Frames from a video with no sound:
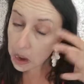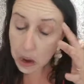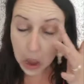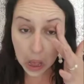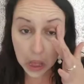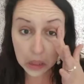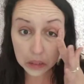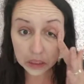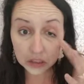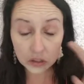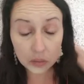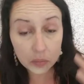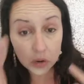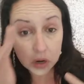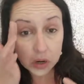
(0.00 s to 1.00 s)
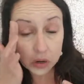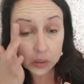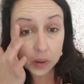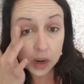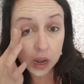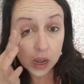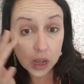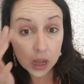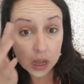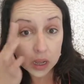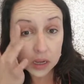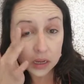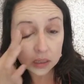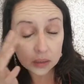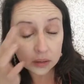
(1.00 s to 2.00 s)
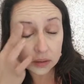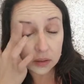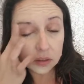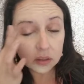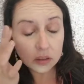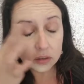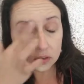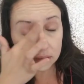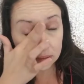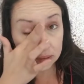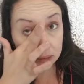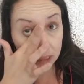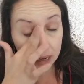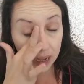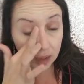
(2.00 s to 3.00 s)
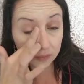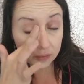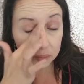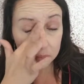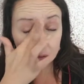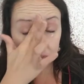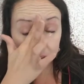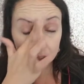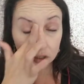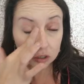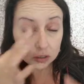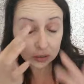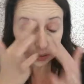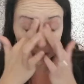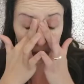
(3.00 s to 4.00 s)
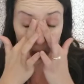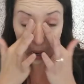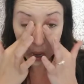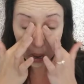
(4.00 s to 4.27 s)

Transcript: And roll more under my eyes, just because I have it in my fingers.